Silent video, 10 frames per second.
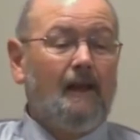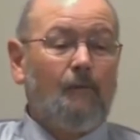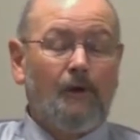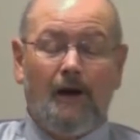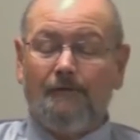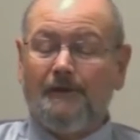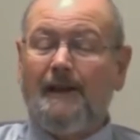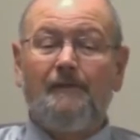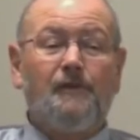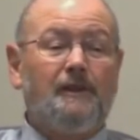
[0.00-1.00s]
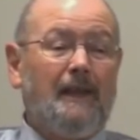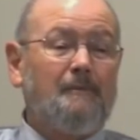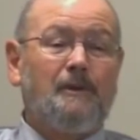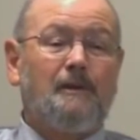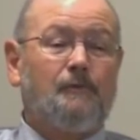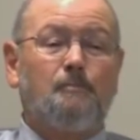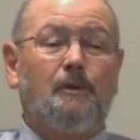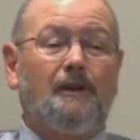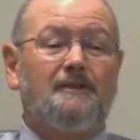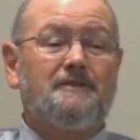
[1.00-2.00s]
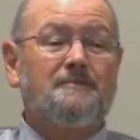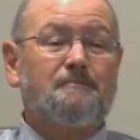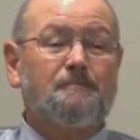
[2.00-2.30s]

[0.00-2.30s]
we often have the naming of a place